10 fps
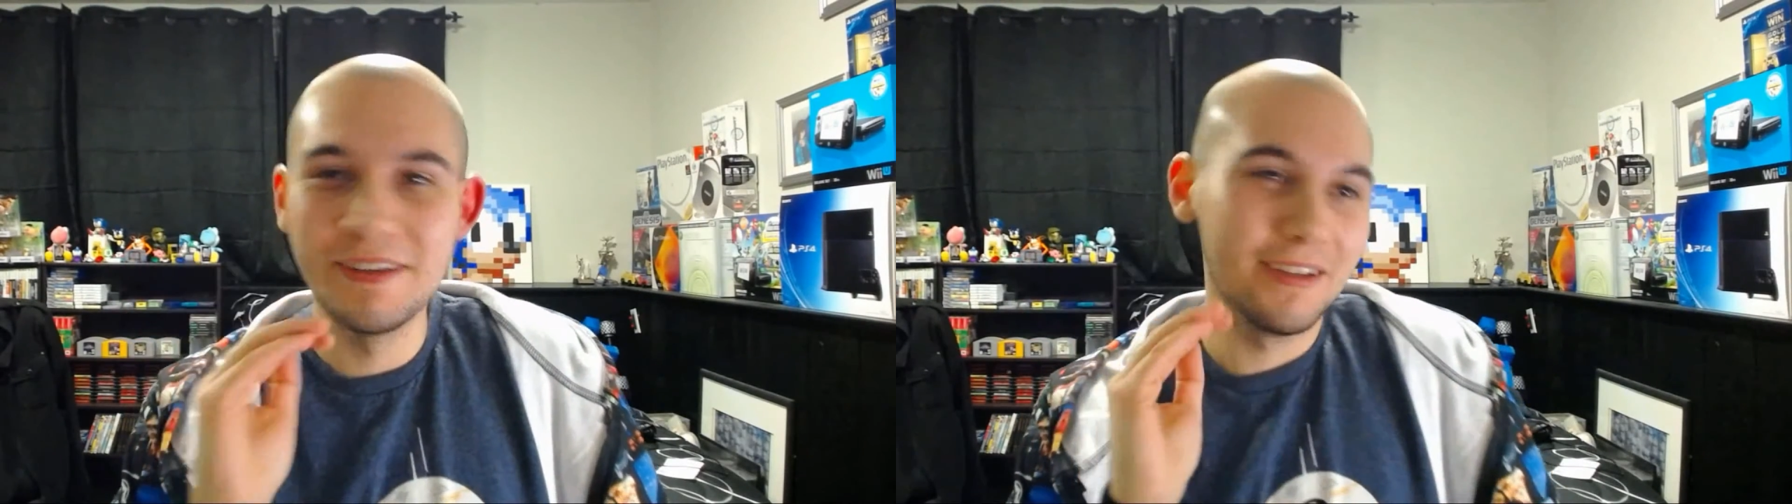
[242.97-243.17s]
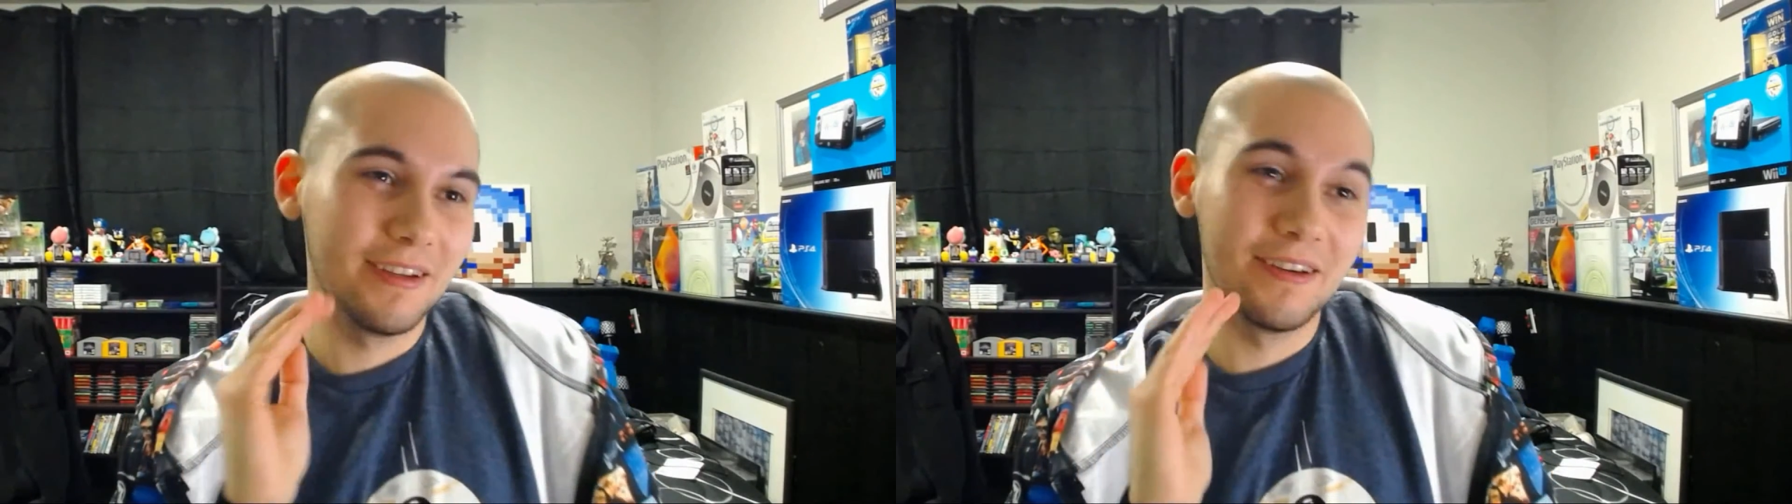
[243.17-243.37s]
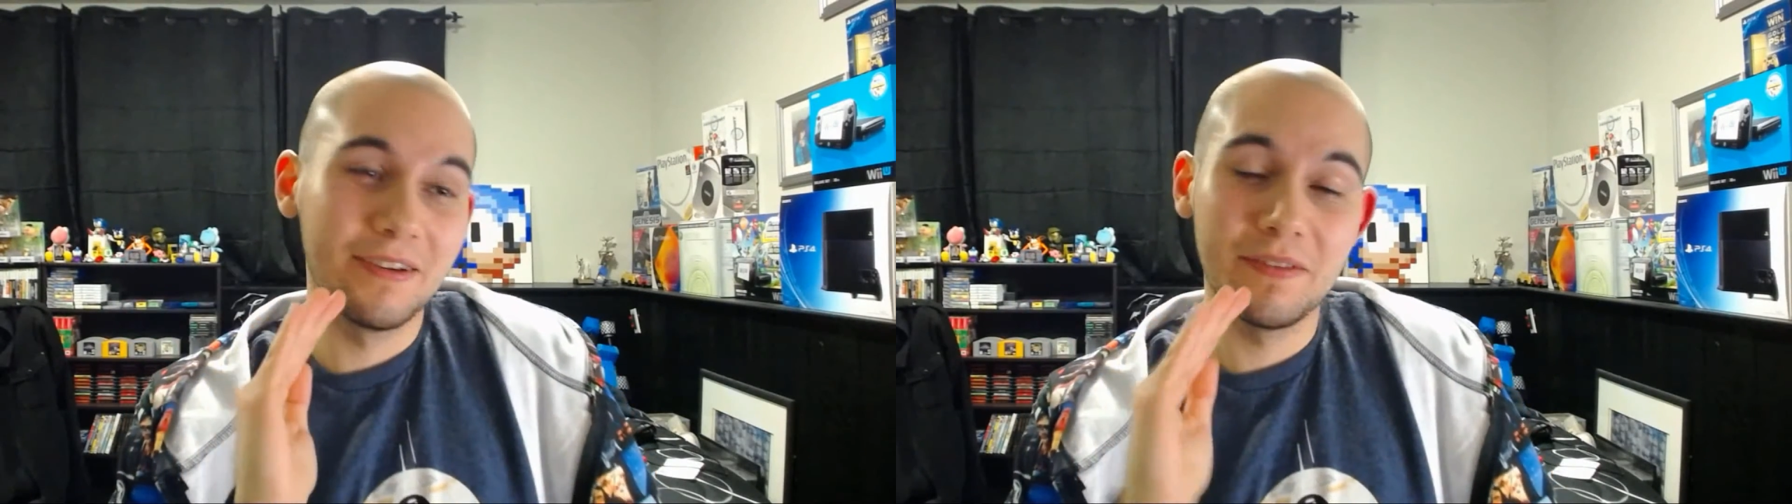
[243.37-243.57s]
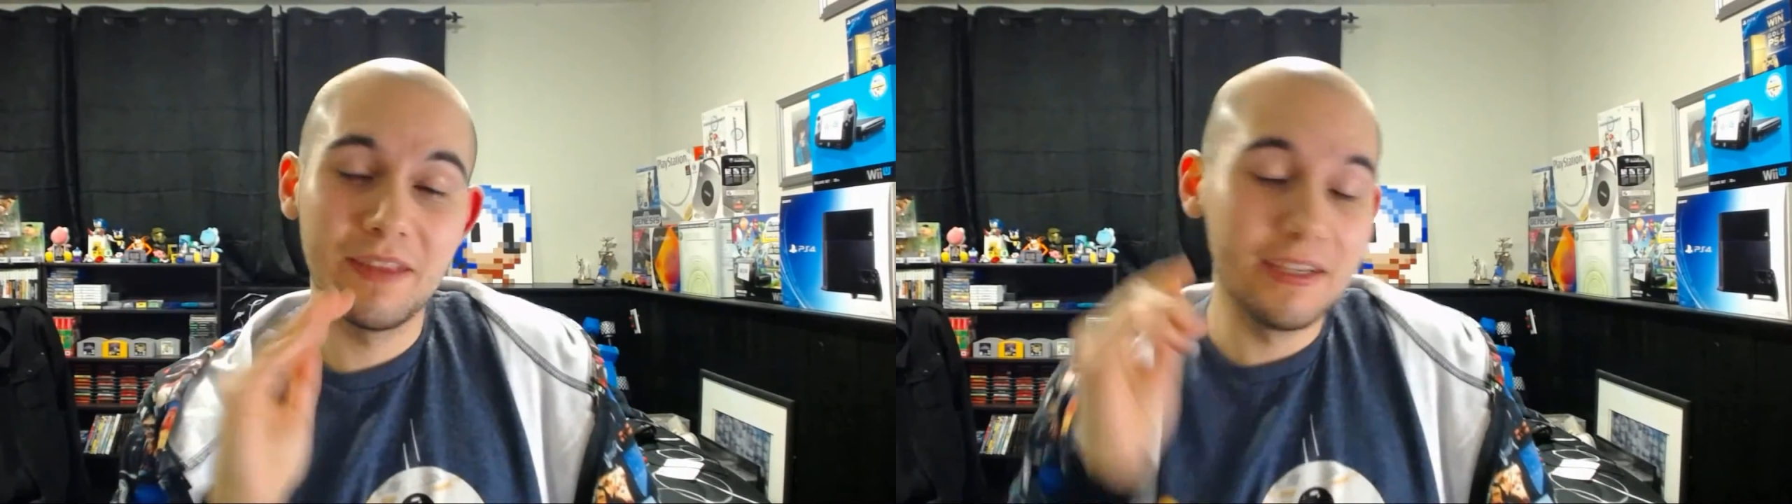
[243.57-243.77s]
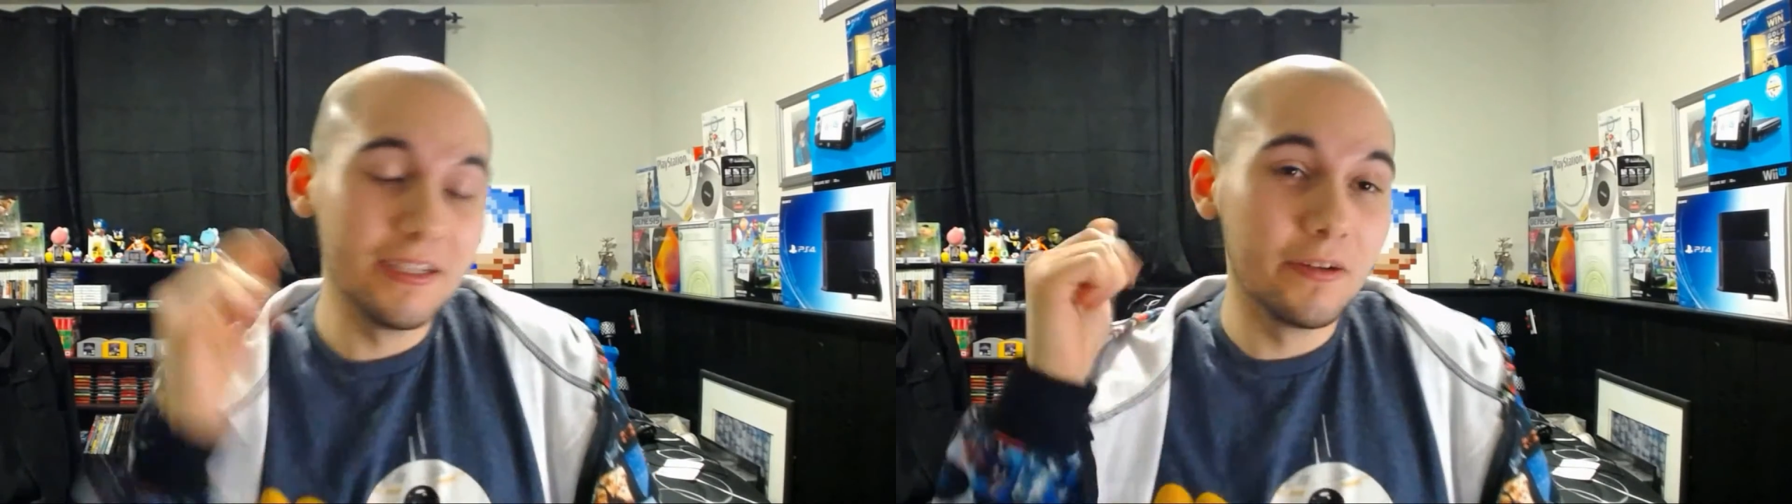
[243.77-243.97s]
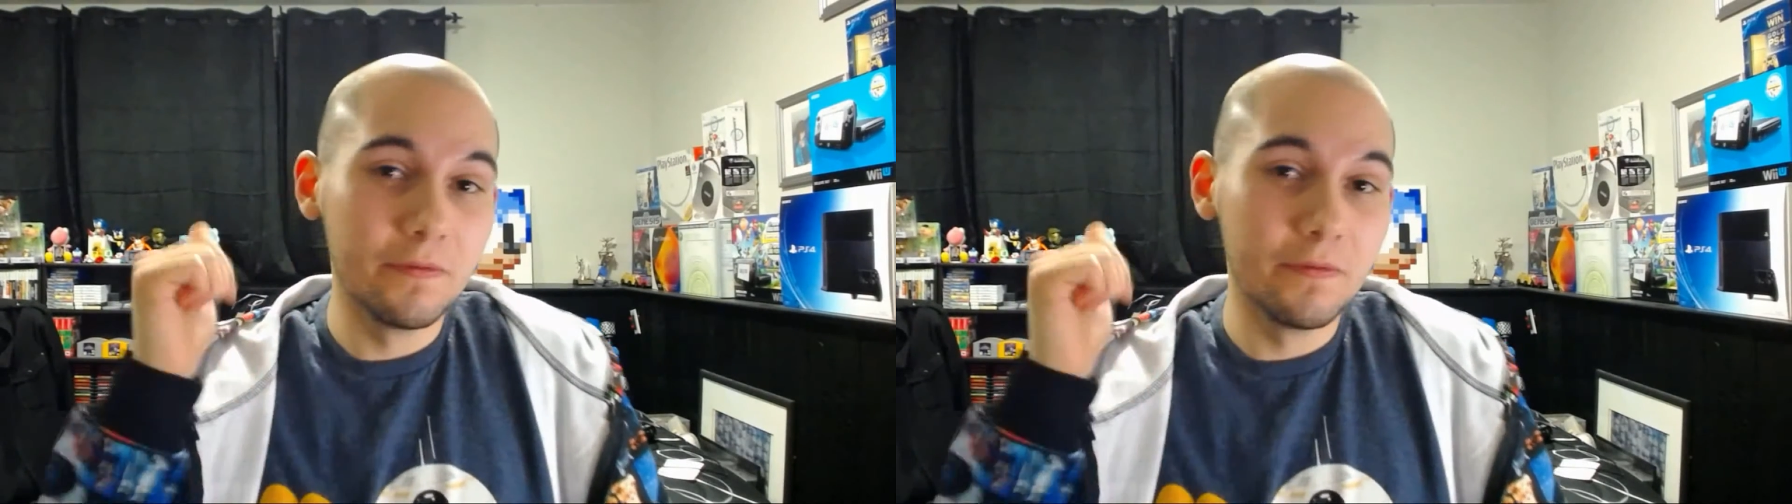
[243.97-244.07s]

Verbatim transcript: You know, they did a